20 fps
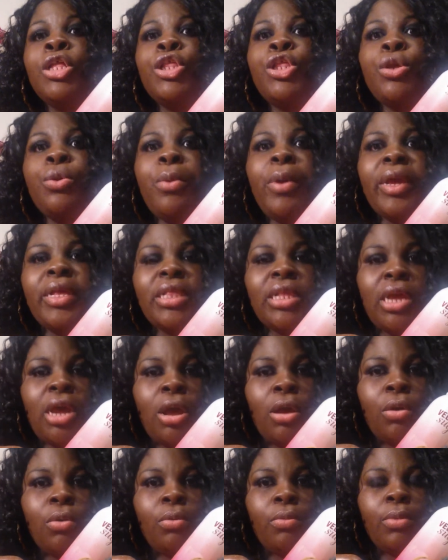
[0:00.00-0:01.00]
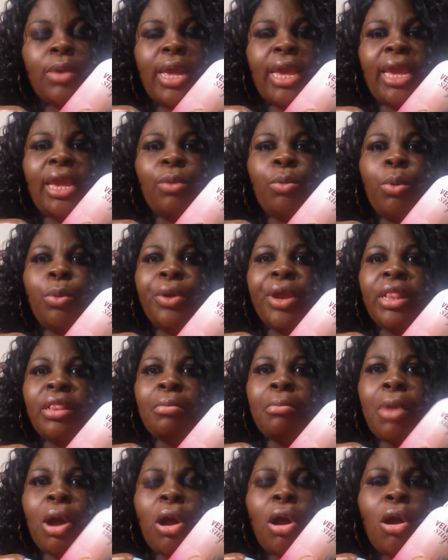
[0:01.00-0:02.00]
2 weeks ago, and we were in
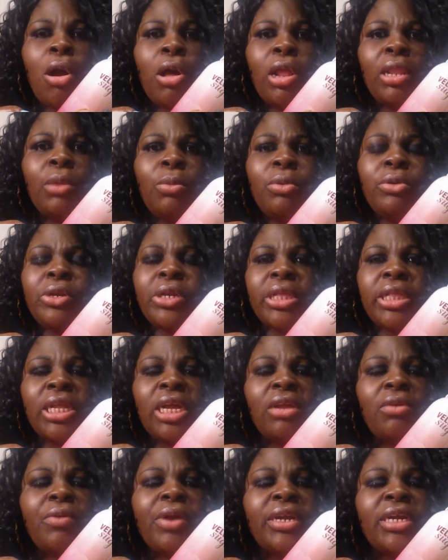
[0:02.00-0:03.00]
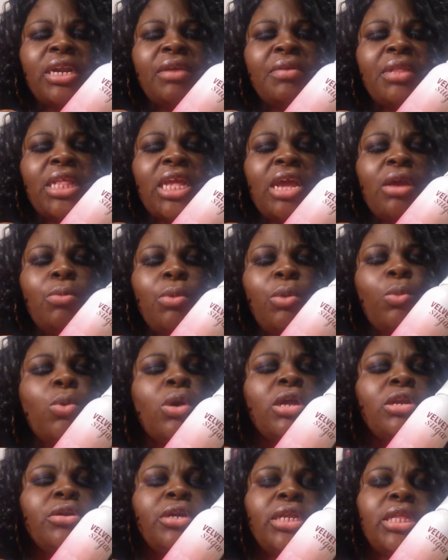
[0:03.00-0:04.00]
the mall, and we were just looking around and everything, and we
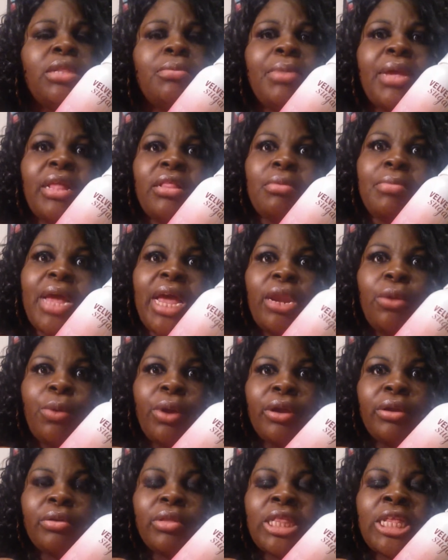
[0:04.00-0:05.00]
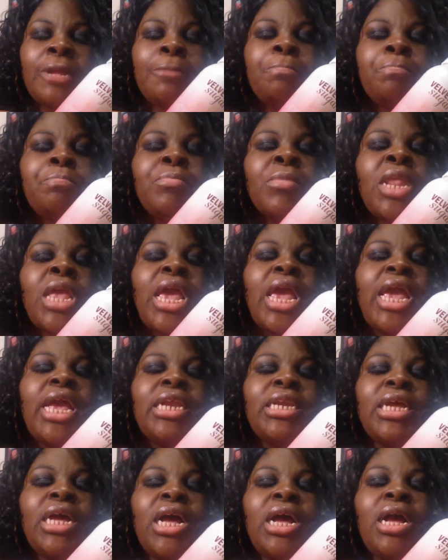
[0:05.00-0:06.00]
wandered into Bath & Body Works.
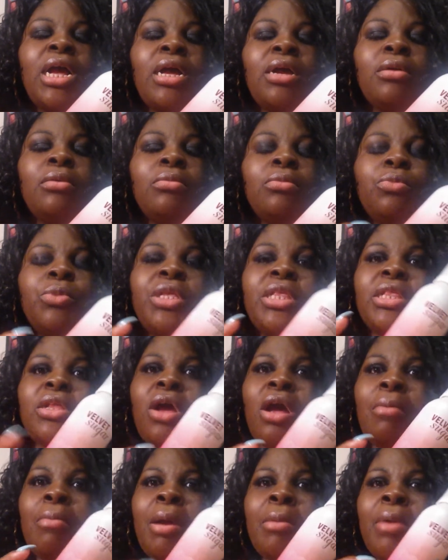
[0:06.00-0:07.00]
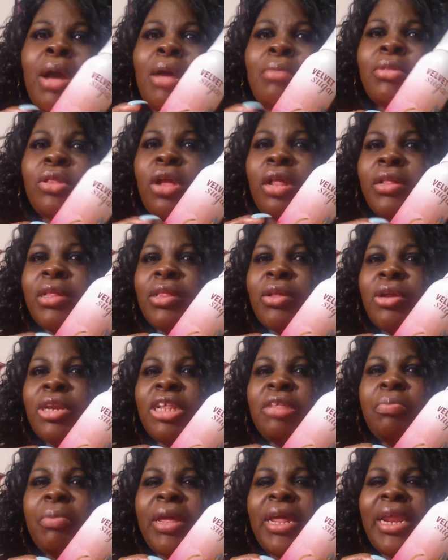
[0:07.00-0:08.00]
And my mom saw this on
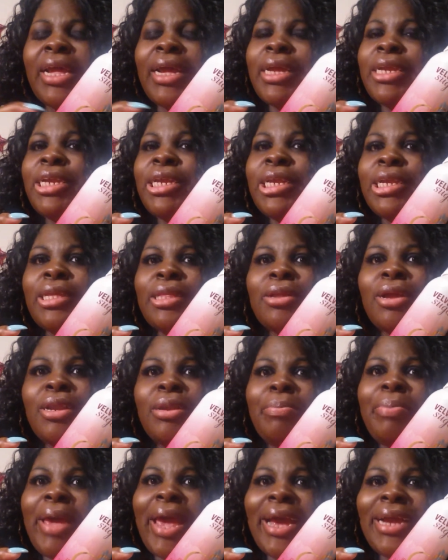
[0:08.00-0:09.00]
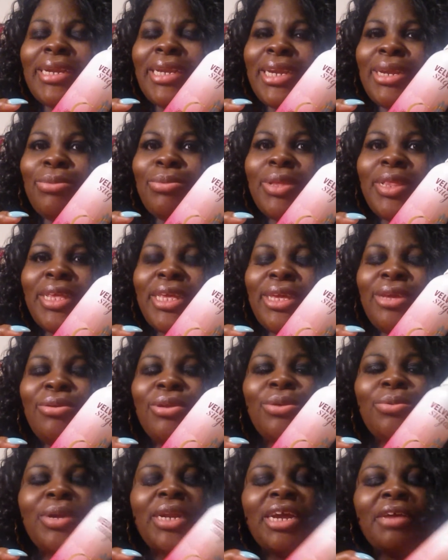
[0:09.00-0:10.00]
display, and I guess she just thought the packaging was
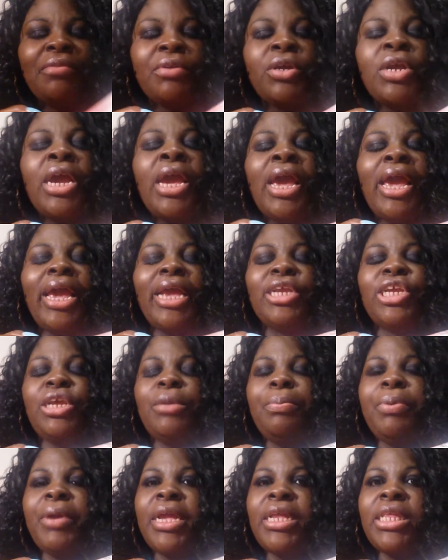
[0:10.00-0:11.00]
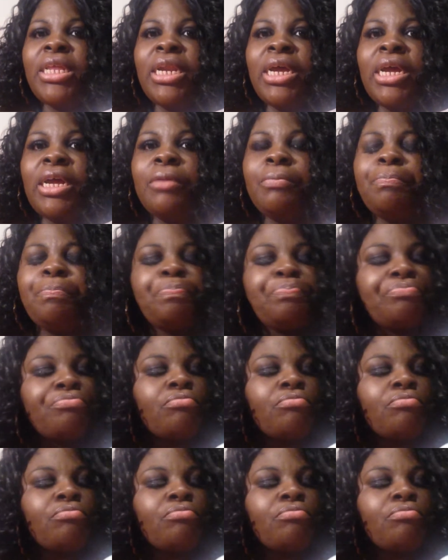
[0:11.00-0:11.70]
cute or whatever, and she picked it up.